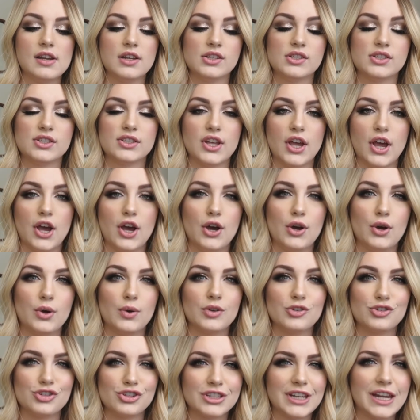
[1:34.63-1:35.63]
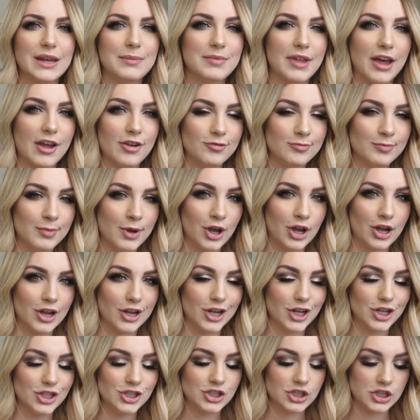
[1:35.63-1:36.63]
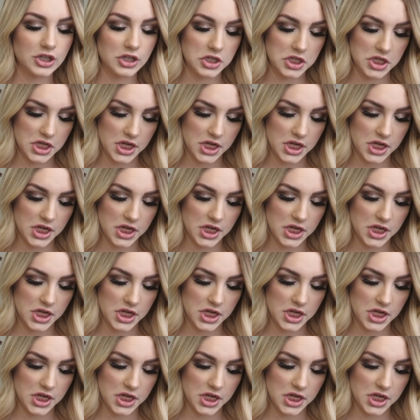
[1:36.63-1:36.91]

so just keep that in mind.